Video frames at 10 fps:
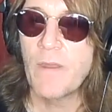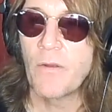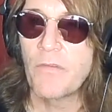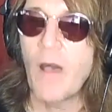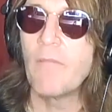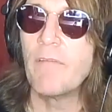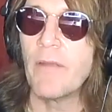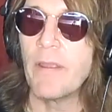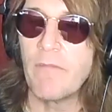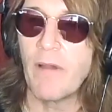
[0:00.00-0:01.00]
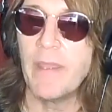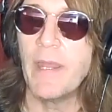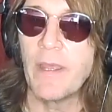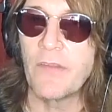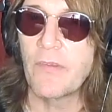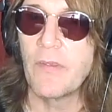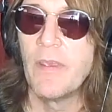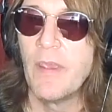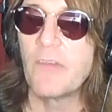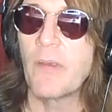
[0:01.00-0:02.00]
It's all very inviting.
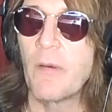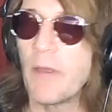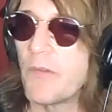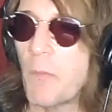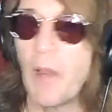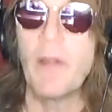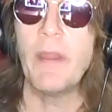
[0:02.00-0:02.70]
It's a party